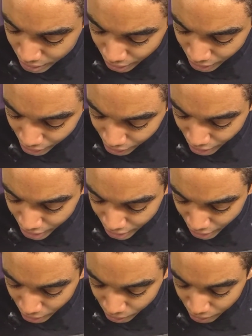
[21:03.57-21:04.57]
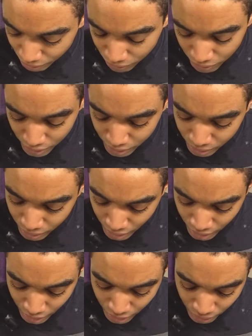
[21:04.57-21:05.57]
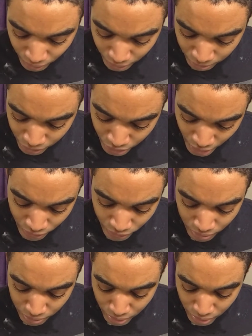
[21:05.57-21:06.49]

I like how they feel when I'm shaving,